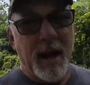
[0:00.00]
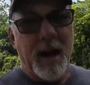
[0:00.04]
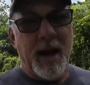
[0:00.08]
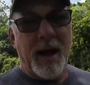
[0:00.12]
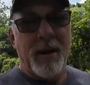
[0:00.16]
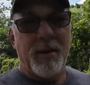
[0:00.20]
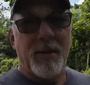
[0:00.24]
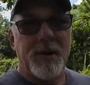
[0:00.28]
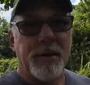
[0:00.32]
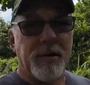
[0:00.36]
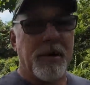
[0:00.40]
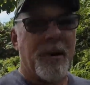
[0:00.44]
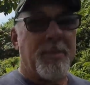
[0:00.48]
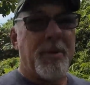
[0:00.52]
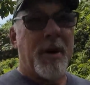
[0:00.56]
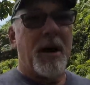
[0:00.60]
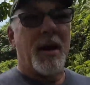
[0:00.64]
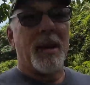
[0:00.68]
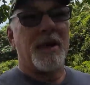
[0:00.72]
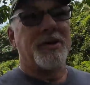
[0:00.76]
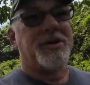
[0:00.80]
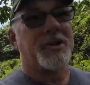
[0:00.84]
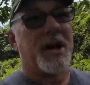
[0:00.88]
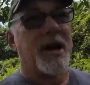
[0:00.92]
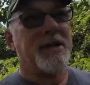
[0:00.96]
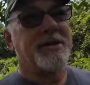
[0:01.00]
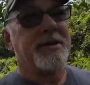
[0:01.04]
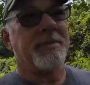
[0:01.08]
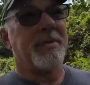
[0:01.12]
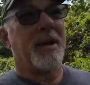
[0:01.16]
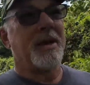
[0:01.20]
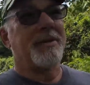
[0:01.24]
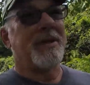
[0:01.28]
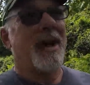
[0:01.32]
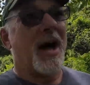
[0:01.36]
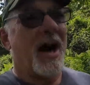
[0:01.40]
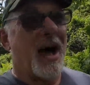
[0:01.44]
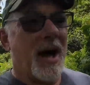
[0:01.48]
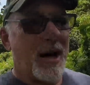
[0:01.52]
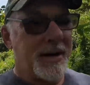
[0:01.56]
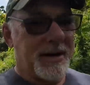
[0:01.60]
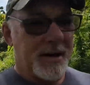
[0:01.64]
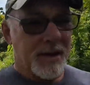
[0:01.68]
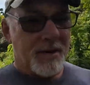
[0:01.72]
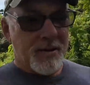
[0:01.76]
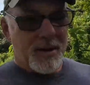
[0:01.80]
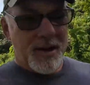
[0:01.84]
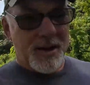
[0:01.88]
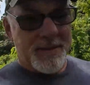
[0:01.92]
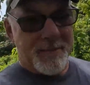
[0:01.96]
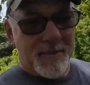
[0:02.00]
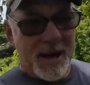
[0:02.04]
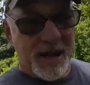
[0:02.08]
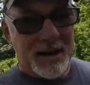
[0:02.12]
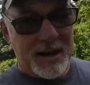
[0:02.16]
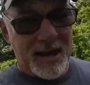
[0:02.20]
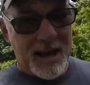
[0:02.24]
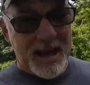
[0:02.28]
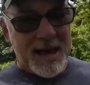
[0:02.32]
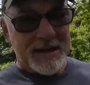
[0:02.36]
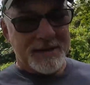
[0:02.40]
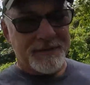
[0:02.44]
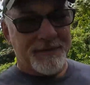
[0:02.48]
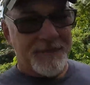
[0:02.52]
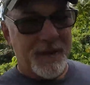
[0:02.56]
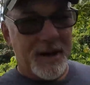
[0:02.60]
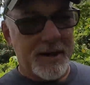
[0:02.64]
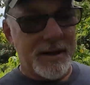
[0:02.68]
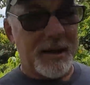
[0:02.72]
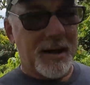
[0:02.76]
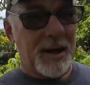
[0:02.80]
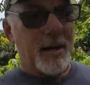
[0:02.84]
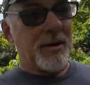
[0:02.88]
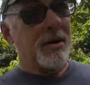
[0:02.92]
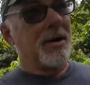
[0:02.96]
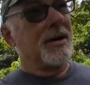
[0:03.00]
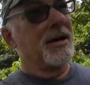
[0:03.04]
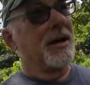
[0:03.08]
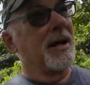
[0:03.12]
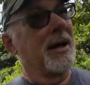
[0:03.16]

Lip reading: want to apologize about the audio on my last video.